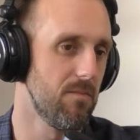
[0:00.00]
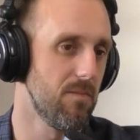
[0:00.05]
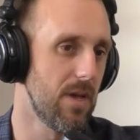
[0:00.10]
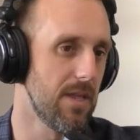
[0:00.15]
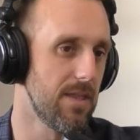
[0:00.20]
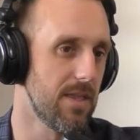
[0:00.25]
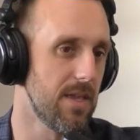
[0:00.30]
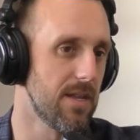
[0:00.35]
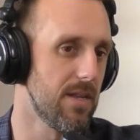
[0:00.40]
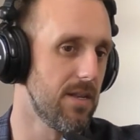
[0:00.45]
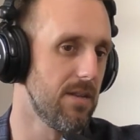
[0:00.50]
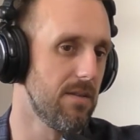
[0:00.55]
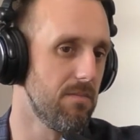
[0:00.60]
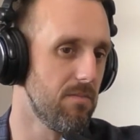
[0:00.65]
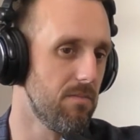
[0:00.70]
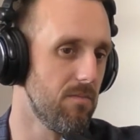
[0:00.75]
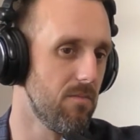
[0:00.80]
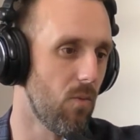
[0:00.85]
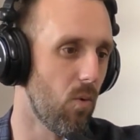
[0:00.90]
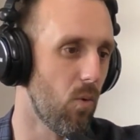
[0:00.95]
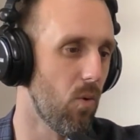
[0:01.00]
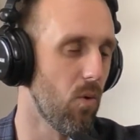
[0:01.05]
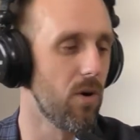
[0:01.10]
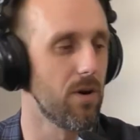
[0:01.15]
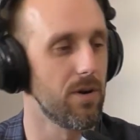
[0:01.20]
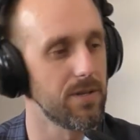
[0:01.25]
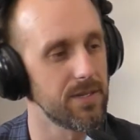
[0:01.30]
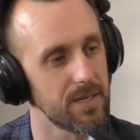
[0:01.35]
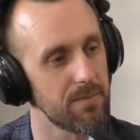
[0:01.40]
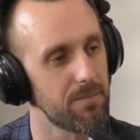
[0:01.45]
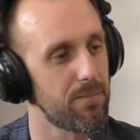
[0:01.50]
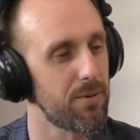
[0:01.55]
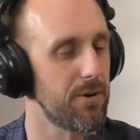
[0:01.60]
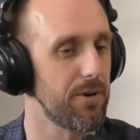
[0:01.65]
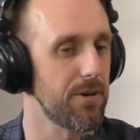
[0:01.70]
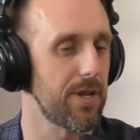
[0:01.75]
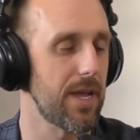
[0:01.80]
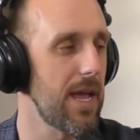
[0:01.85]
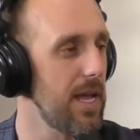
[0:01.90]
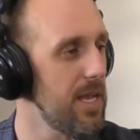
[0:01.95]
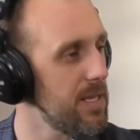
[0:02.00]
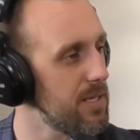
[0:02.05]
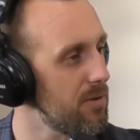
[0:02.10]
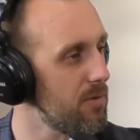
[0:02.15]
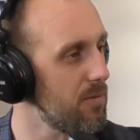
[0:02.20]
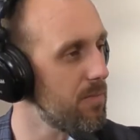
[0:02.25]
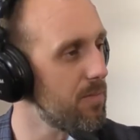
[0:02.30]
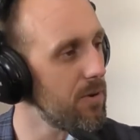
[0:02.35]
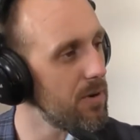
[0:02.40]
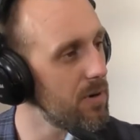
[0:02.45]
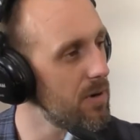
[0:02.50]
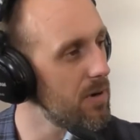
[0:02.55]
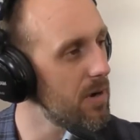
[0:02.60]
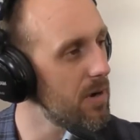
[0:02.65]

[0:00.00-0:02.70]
and then or is it per case or per